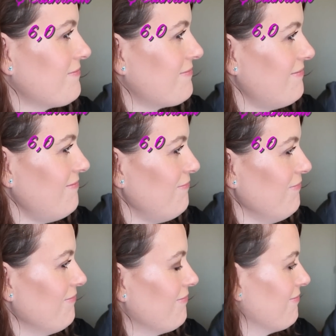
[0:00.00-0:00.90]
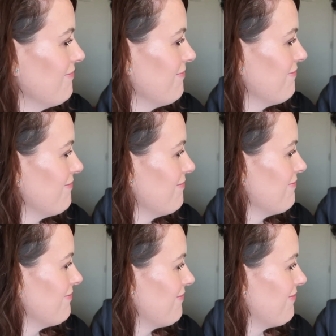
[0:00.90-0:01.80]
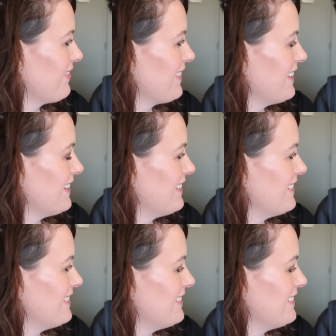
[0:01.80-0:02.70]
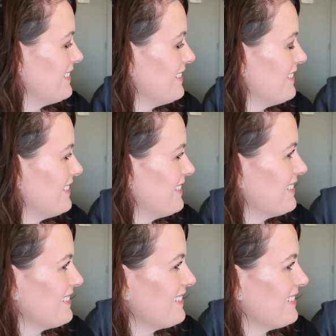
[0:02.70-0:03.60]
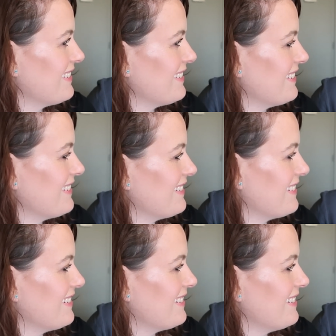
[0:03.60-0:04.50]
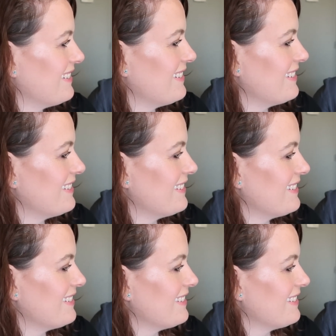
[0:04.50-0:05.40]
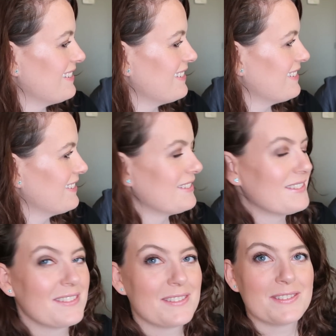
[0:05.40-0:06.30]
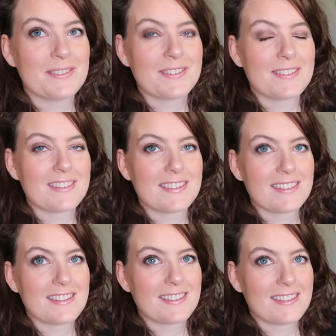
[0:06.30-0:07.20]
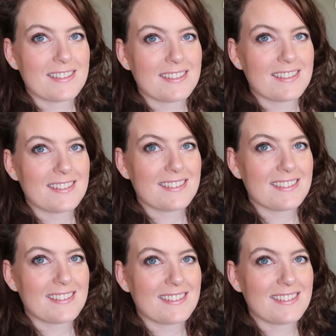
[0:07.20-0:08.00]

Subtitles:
[no speech]